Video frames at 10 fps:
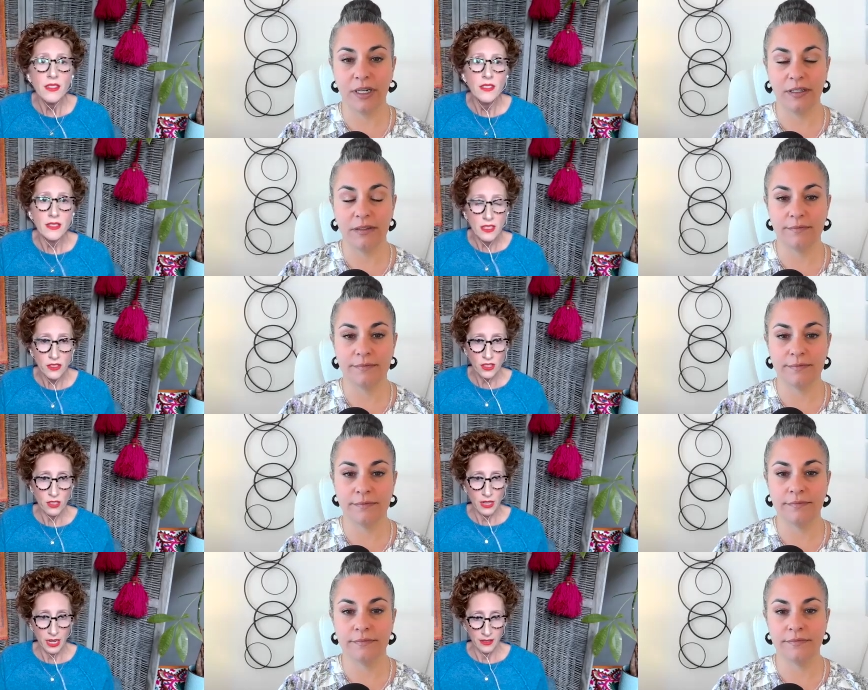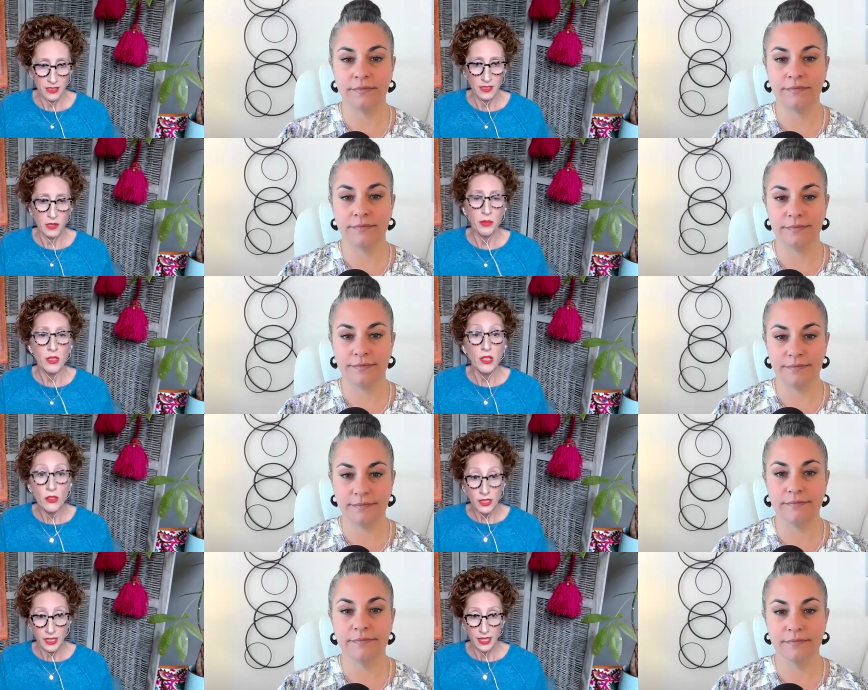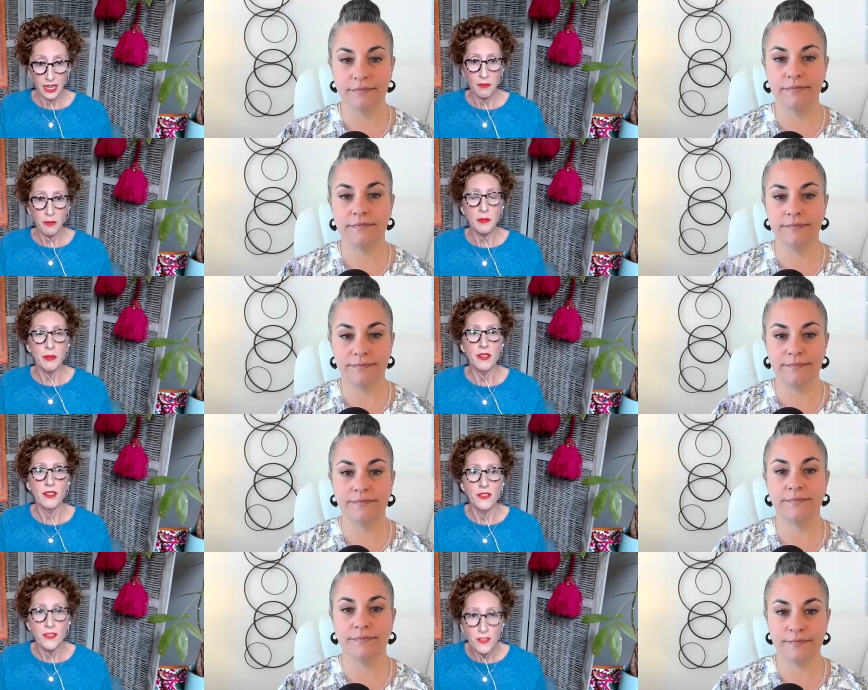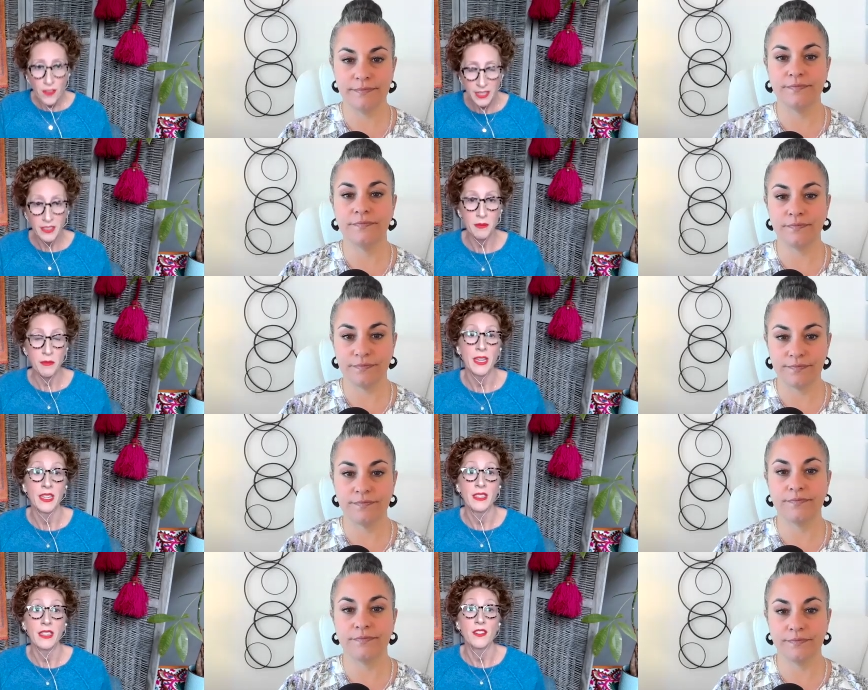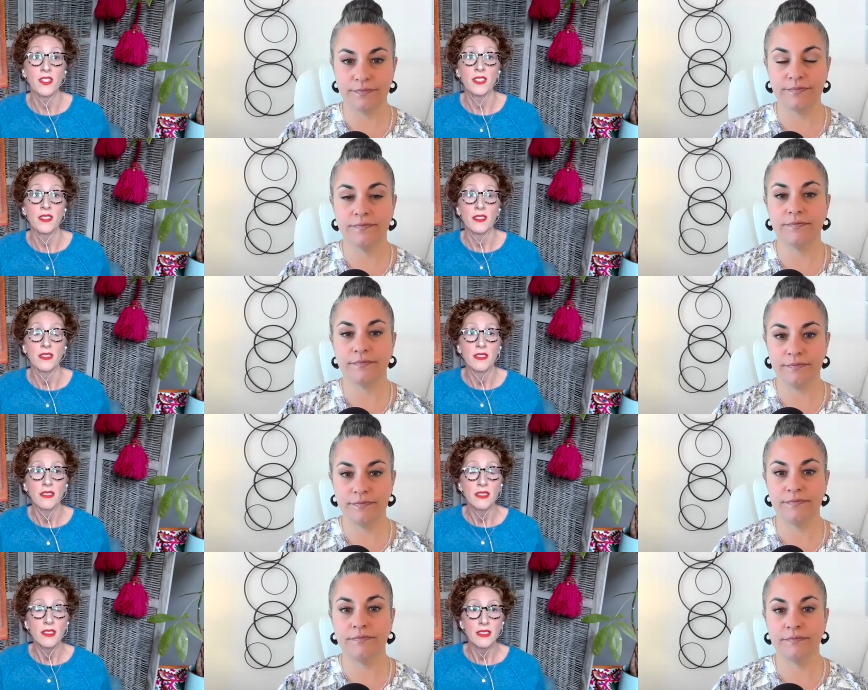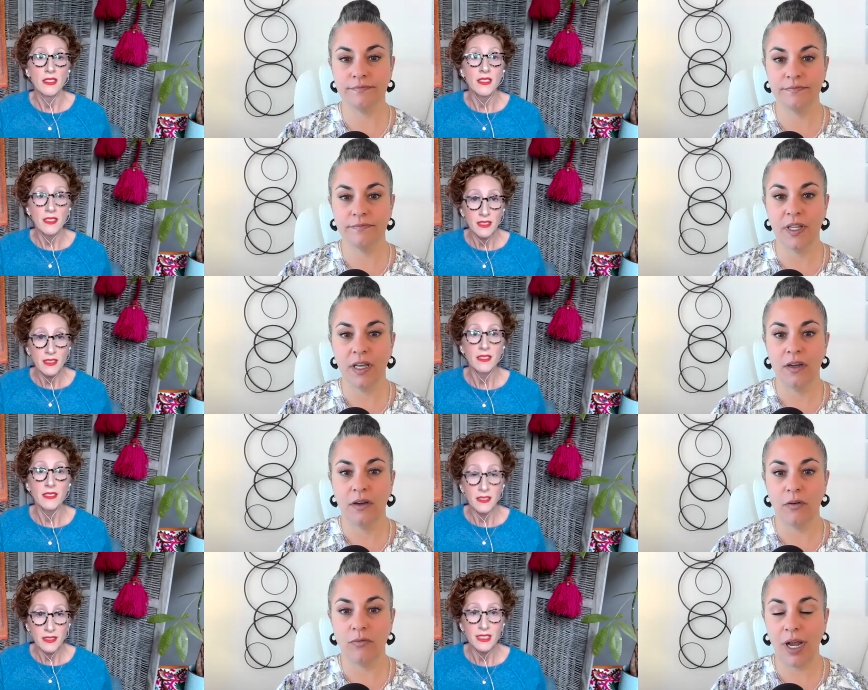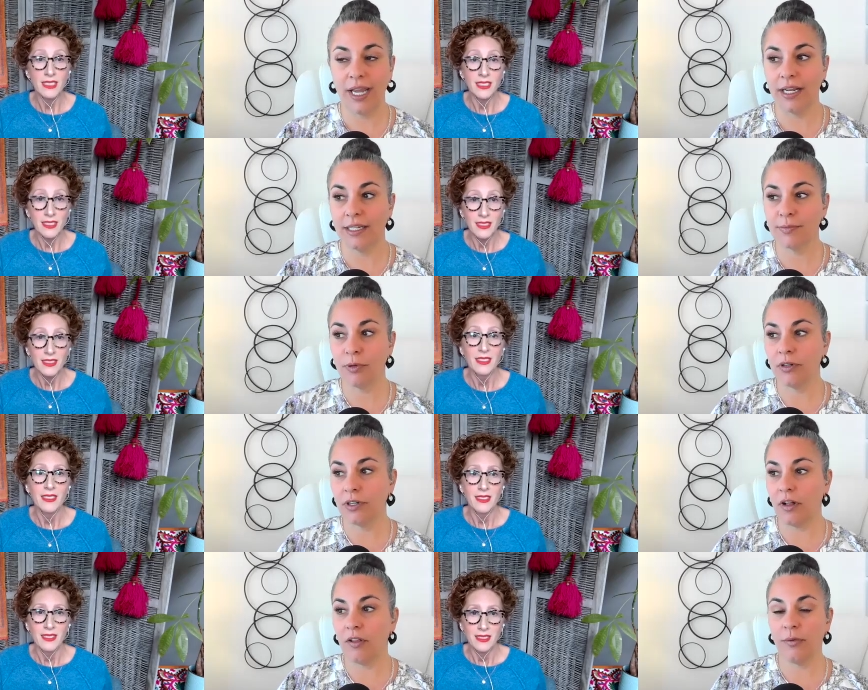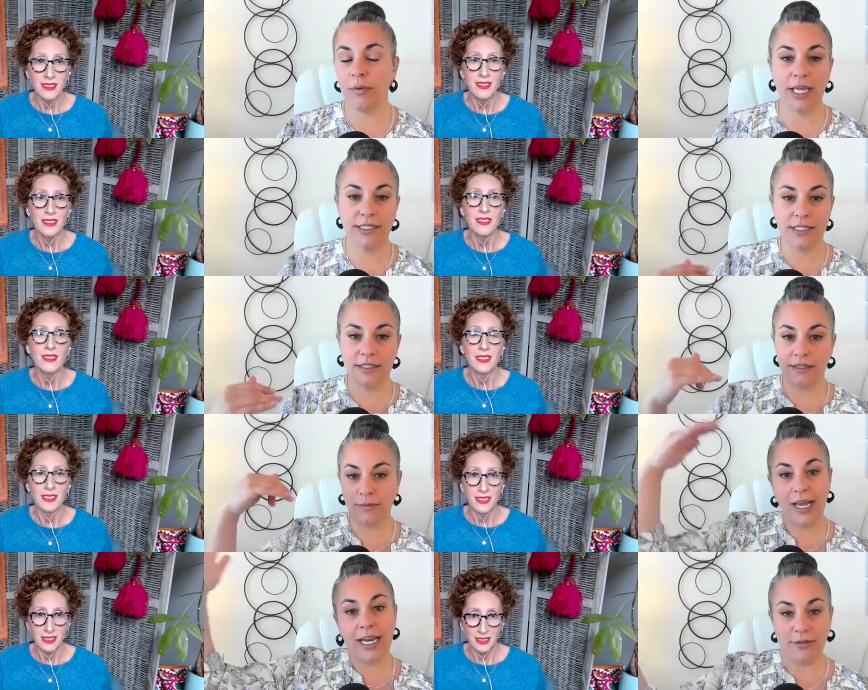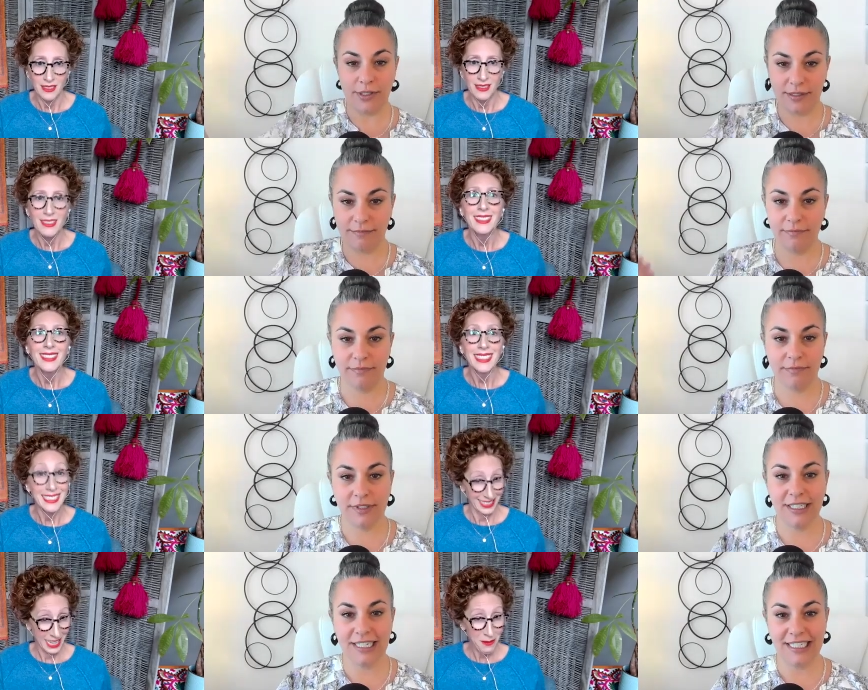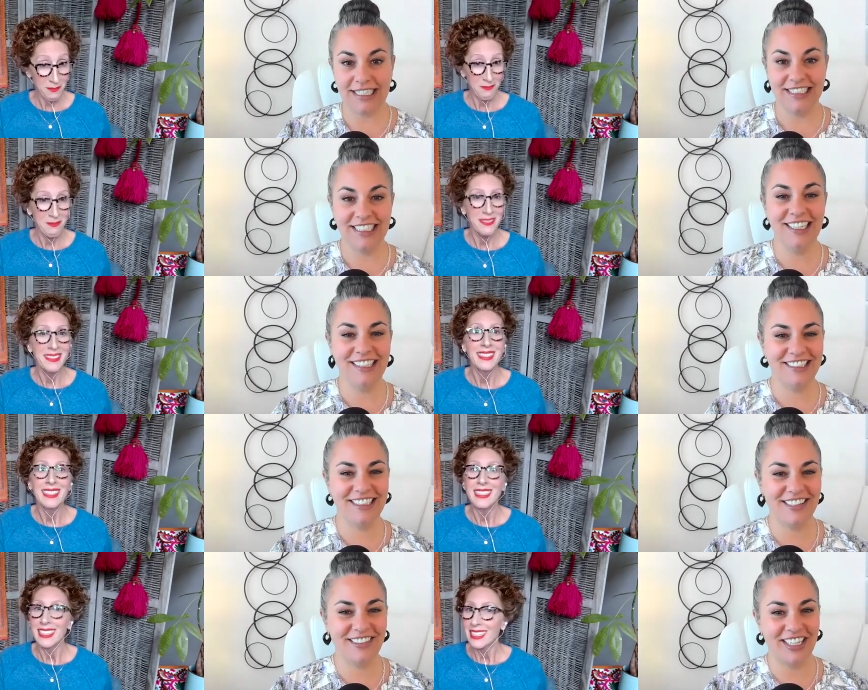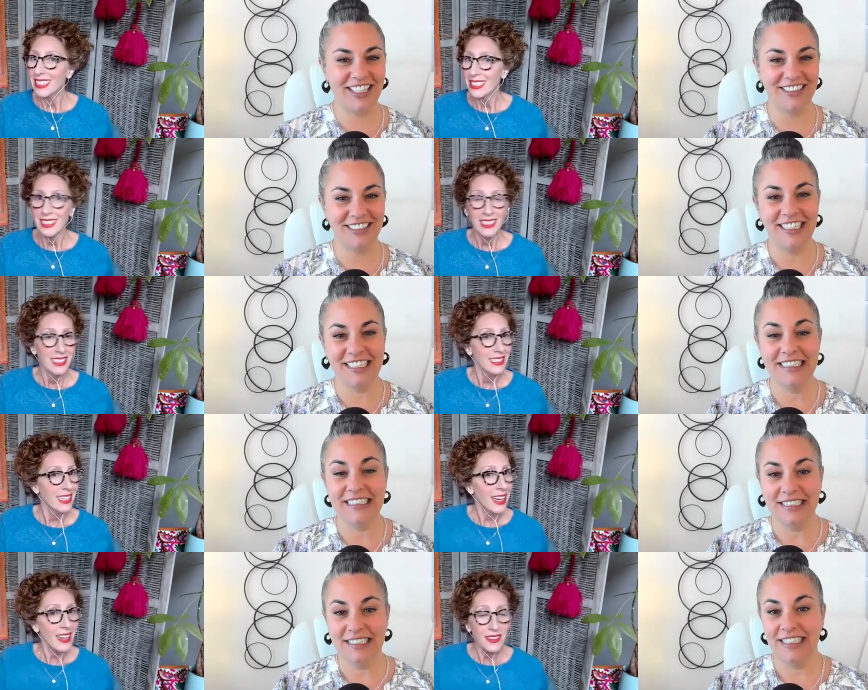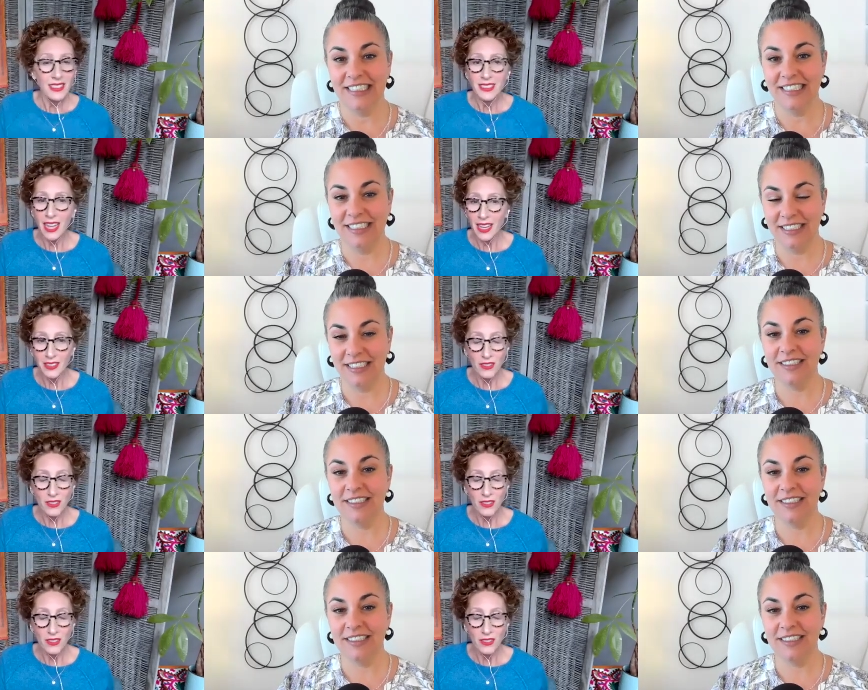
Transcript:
Speaker 1: this issue has exploded and people mm-hmm, are mm-hmm. finally paying attention. Mm-hmm.
Speaker 2: Right. Exploded all the way to the White House.
Speaker 1: Yep. Yeah.
Speaker 2: Even.
Speaker 1: Yeah. The task